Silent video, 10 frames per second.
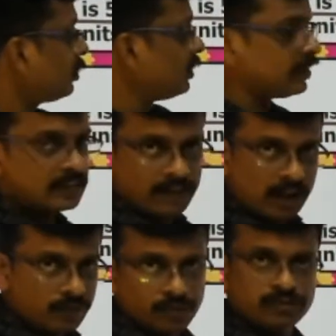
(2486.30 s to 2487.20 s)
This is the
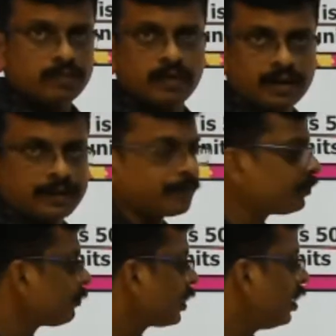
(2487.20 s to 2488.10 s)
value of question mark.
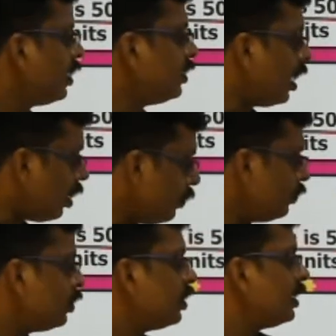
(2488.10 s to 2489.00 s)

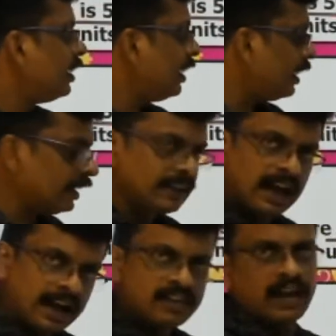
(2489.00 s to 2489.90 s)
Now in
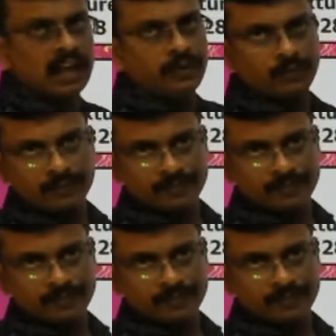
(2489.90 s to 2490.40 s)
that value,